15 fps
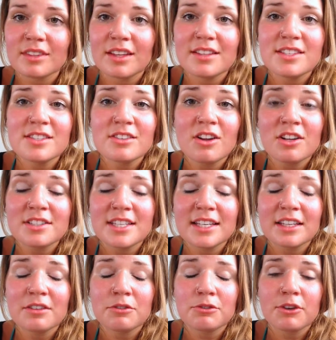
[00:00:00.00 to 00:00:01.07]
This is all
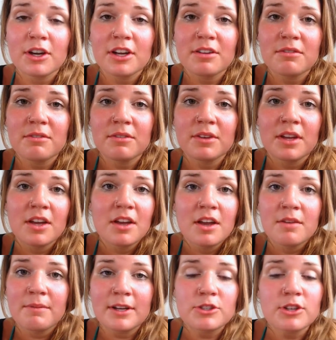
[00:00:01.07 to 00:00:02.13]
taken from
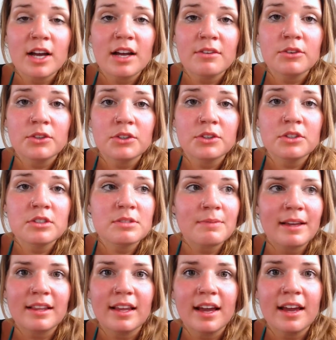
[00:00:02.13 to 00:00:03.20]
my travels,
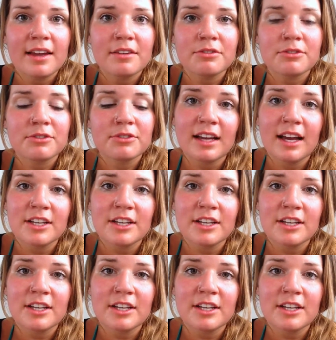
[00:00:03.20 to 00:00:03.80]
my life.